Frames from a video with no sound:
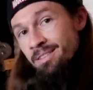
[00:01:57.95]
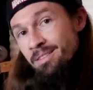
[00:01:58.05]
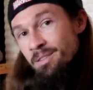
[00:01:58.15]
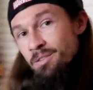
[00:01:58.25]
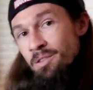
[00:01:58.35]

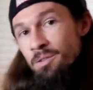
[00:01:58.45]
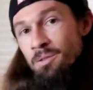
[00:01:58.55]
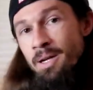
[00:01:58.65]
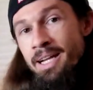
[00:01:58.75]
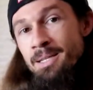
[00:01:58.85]
there's
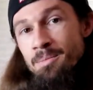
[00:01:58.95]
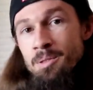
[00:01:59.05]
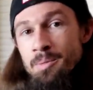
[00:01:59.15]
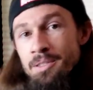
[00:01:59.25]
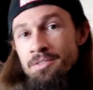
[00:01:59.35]
two
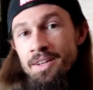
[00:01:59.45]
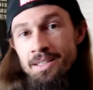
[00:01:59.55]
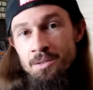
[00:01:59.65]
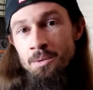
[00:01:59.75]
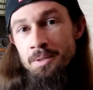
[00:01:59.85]
80mm
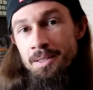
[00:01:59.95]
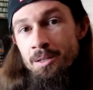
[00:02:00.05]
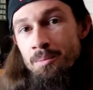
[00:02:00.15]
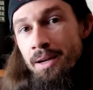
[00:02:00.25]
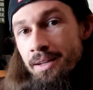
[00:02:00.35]
fans cooling
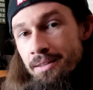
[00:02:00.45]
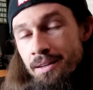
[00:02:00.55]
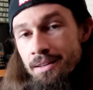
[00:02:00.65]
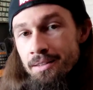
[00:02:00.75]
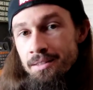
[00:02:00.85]
all my
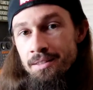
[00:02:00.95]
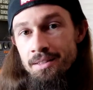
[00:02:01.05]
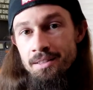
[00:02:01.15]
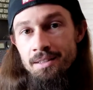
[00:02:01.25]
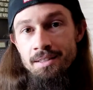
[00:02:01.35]

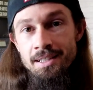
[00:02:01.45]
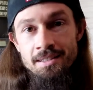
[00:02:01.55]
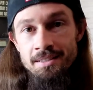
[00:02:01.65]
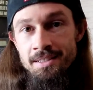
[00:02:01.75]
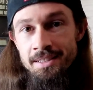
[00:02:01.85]

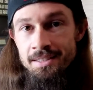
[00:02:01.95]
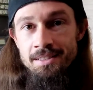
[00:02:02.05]
SSDs